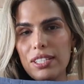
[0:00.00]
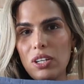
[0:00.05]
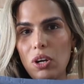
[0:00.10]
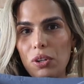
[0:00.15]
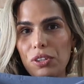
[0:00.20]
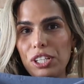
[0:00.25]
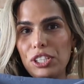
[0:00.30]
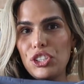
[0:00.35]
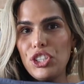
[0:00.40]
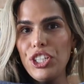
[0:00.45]
It's It's
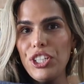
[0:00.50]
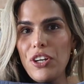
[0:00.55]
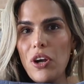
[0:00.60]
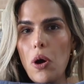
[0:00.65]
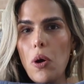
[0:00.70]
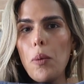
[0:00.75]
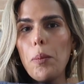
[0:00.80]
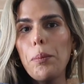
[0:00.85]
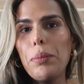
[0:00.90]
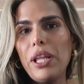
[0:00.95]
called a
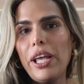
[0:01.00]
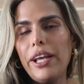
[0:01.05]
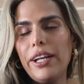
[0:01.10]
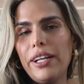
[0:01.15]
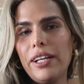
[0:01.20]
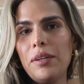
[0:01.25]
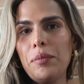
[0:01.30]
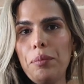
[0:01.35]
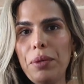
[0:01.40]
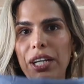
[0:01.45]
chino
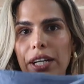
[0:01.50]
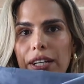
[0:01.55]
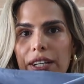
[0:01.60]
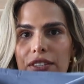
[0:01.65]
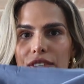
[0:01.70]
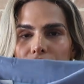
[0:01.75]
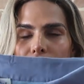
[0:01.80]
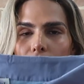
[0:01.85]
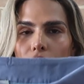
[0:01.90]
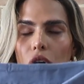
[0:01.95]
plated mini
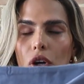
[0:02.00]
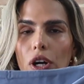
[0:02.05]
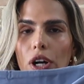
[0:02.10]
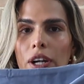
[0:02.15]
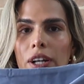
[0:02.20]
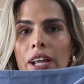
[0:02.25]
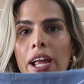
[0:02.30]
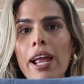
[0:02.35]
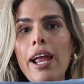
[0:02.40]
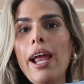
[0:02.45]

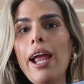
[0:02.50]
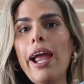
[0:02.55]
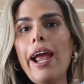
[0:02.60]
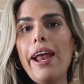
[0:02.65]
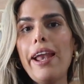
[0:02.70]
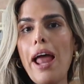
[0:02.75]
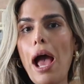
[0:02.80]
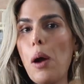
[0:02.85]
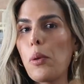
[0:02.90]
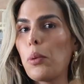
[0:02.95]
skirt,
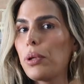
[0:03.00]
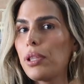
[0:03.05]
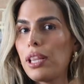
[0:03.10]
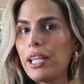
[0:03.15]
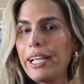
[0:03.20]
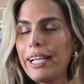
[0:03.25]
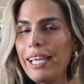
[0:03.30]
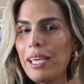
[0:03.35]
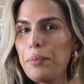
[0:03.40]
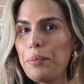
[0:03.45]
and I will
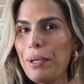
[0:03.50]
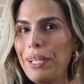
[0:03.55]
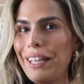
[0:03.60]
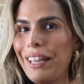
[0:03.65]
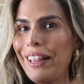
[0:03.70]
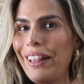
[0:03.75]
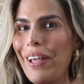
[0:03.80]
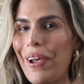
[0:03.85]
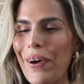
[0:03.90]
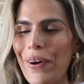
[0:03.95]
link it
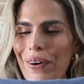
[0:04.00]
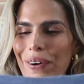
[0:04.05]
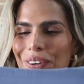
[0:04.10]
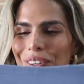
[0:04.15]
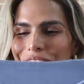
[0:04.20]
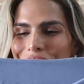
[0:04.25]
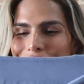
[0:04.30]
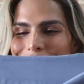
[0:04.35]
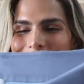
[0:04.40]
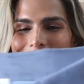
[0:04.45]

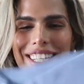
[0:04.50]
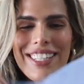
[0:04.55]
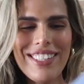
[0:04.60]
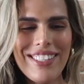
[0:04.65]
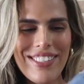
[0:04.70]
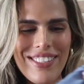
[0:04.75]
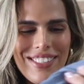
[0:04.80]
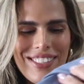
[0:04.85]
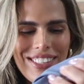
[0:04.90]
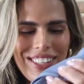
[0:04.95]
below. She is
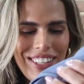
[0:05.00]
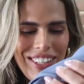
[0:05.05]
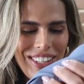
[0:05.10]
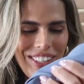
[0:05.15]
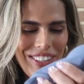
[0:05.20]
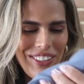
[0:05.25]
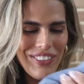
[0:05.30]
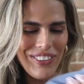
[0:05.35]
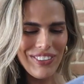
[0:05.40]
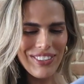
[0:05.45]
just
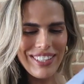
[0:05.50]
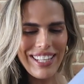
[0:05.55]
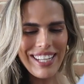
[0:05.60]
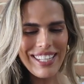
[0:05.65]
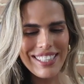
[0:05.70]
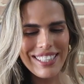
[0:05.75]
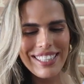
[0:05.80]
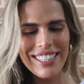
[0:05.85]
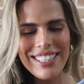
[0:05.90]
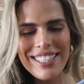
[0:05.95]
cute
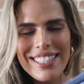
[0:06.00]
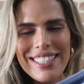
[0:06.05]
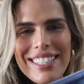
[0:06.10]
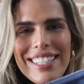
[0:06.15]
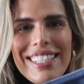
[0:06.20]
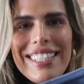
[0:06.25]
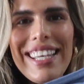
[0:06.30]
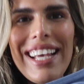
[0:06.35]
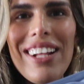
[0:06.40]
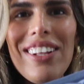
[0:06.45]
in this
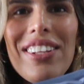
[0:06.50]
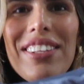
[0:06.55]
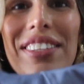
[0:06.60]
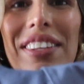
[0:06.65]
detail